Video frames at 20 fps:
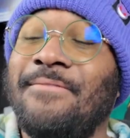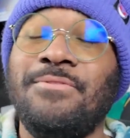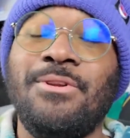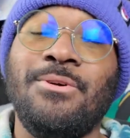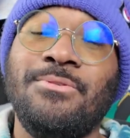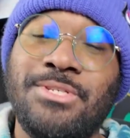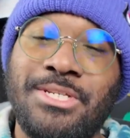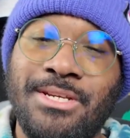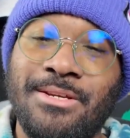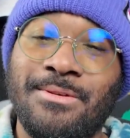have
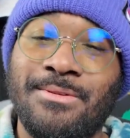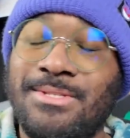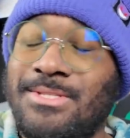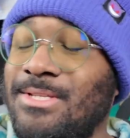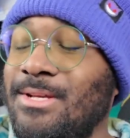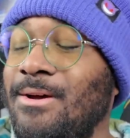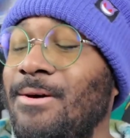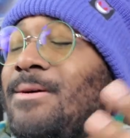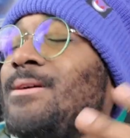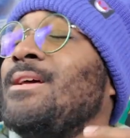no shield.
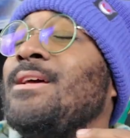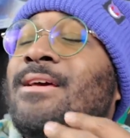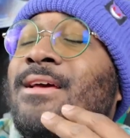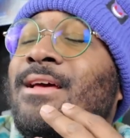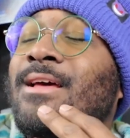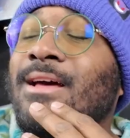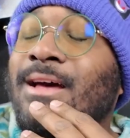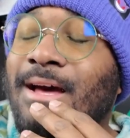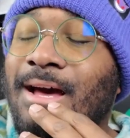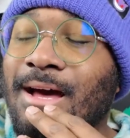So
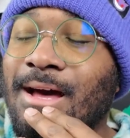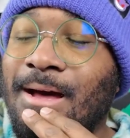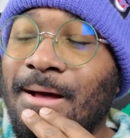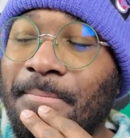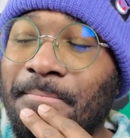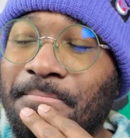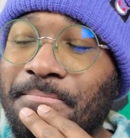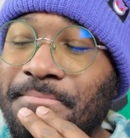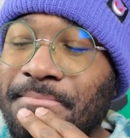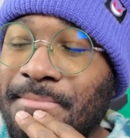
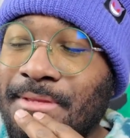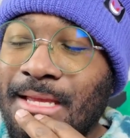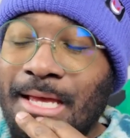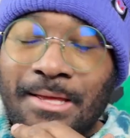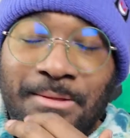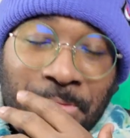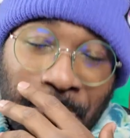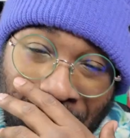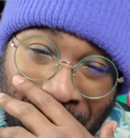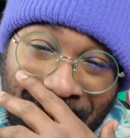
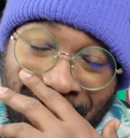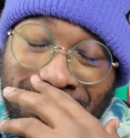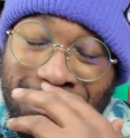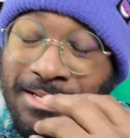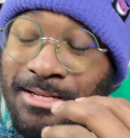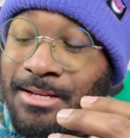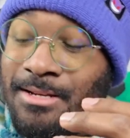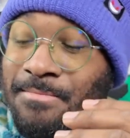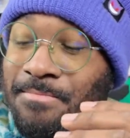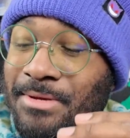
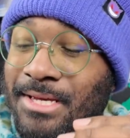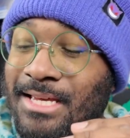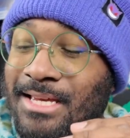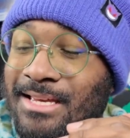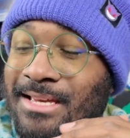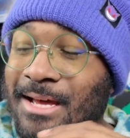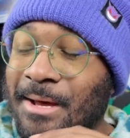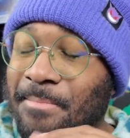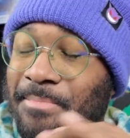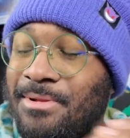this could
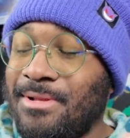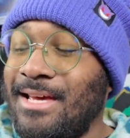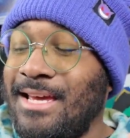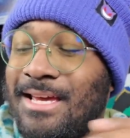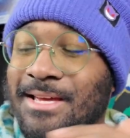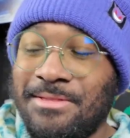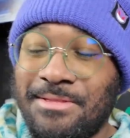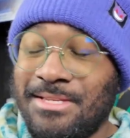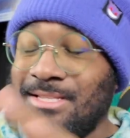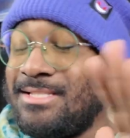be a
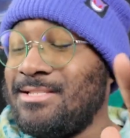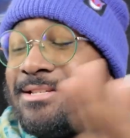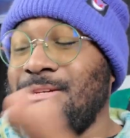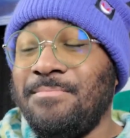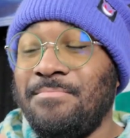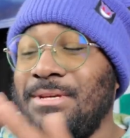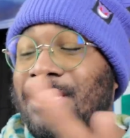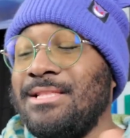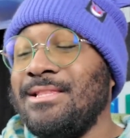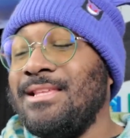play. This
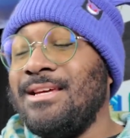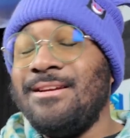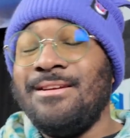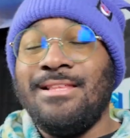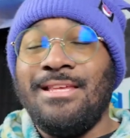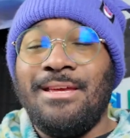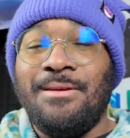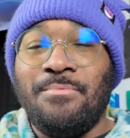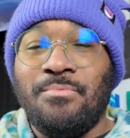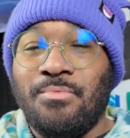could be
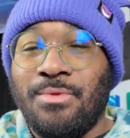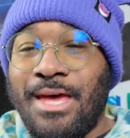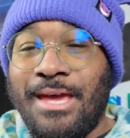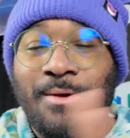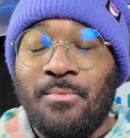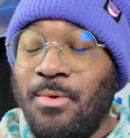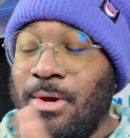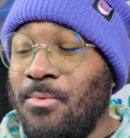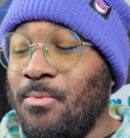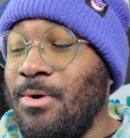literally
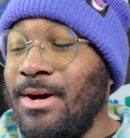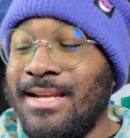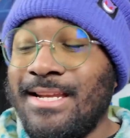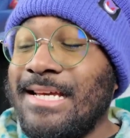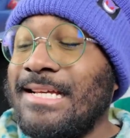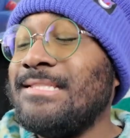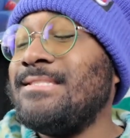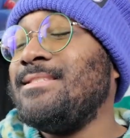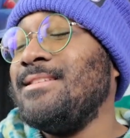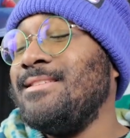like we
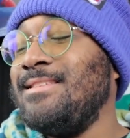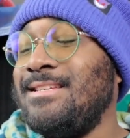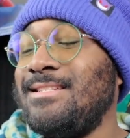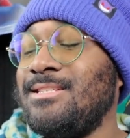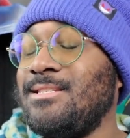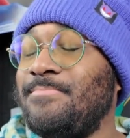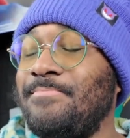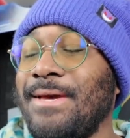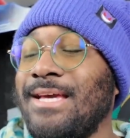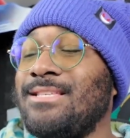won instantly
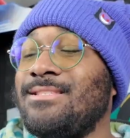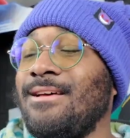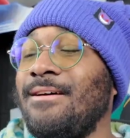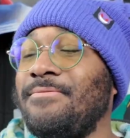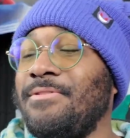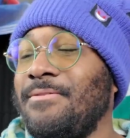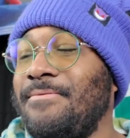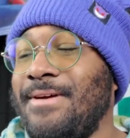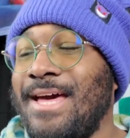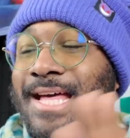just based
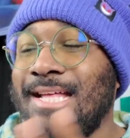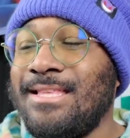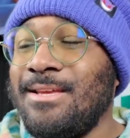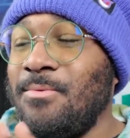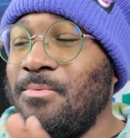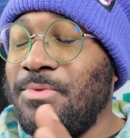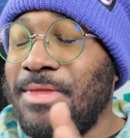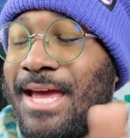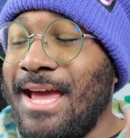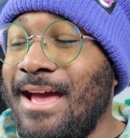off the fact
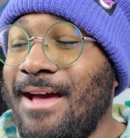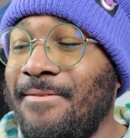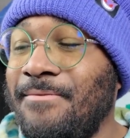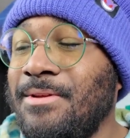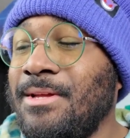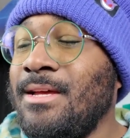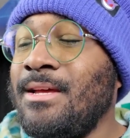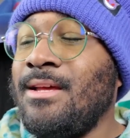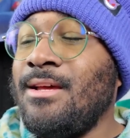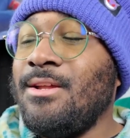that they
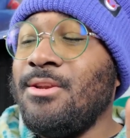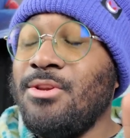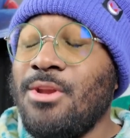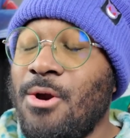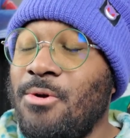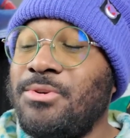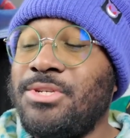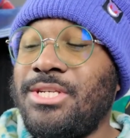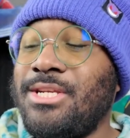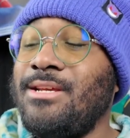have
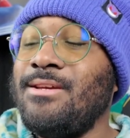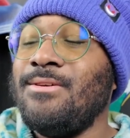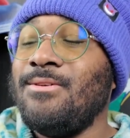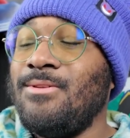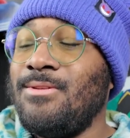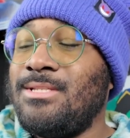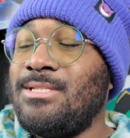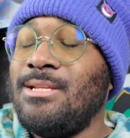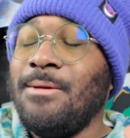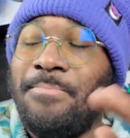no
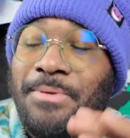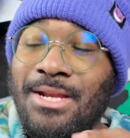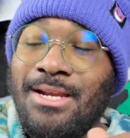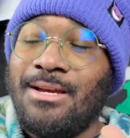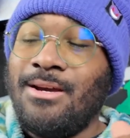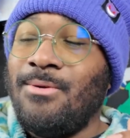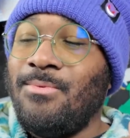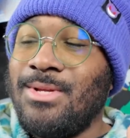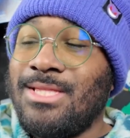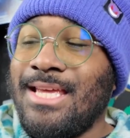shields,
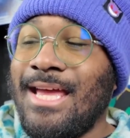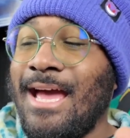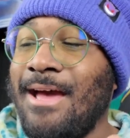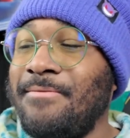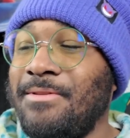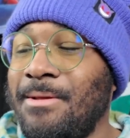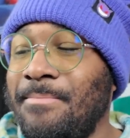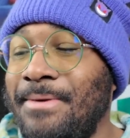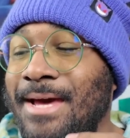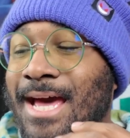depending on what they
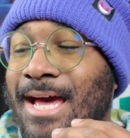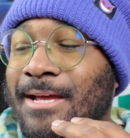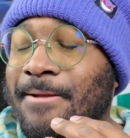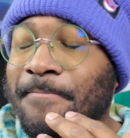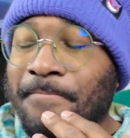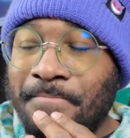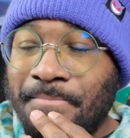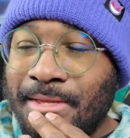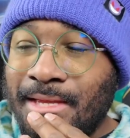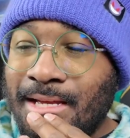have in the
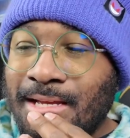back.